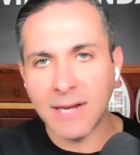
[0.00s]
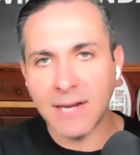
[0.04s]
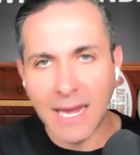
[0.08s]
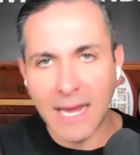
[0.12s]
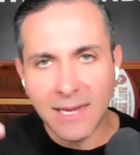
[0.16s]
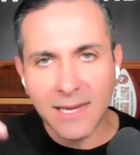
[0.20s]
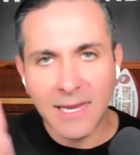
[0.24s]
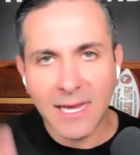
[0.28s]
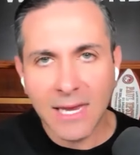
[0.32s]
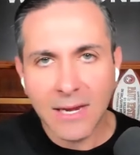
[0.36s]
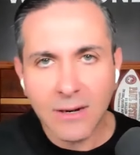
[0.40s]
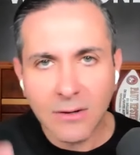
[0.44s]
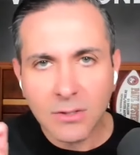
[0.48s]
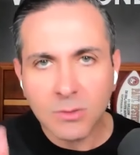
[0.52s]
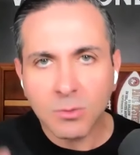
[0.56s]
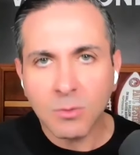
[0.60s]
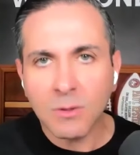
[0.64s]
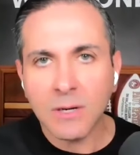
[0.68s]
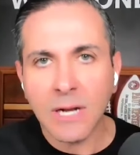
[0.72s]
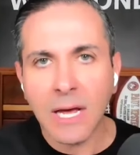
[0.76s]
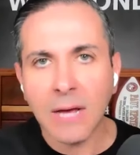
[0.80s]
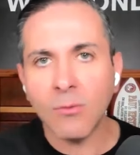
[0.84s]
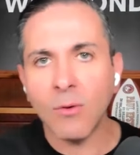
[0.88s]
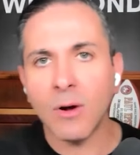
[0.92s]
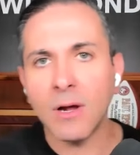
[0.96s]
And here's what
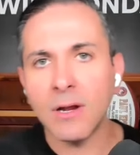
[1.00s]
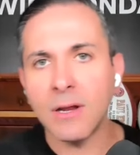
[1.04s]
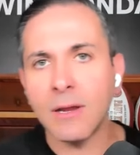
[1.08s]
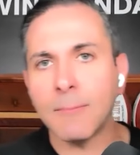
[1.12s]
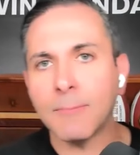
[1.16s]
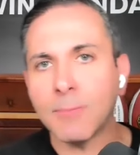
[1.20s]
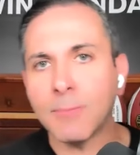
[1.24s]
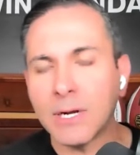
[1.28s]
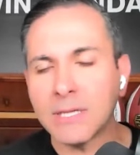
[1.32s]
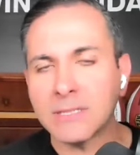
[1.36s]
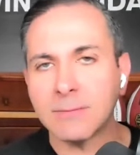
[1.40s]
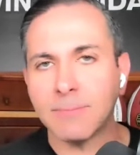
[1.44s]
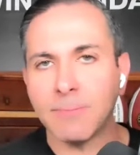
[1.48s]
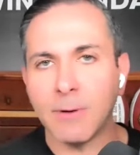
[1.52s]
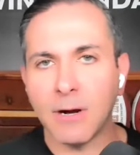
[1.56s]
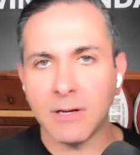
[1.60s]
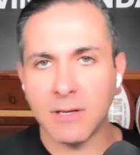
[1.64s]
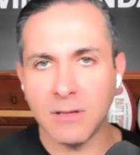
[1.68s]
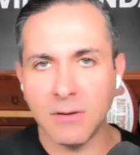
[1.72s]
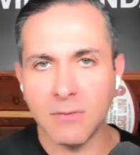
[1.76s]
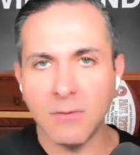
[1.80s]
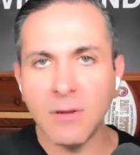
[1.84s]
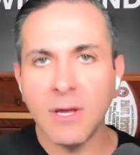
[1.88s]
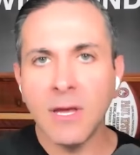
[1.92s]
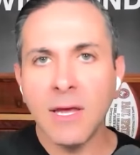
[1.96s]
I want to impress upon
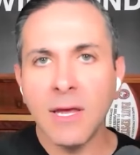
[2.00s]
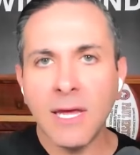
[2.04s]
you.